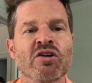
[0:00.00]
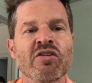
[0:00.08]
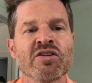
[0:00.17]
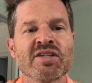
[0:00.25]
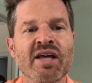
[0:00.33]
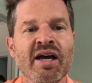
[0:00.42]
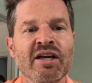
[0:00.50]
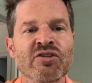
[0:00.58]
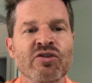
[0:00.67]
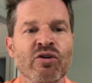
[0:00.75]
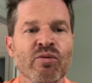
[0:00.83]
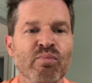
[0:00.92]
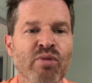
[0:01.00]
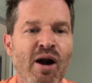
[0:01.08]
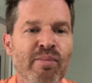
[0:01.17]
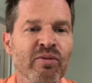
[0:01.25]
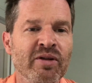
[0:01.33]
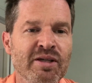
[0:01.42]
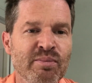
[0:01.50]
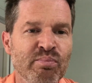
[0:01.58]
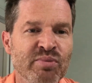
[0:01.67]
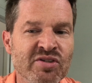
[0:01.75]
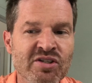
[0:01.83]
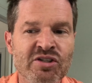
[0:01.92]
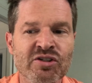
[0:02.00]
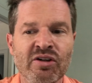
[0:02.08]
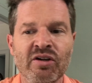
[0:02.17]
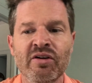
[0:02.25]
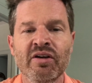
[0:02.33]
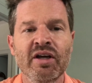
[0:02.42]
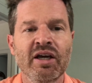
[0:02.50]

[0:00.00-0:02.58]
all the signs are properly positioned.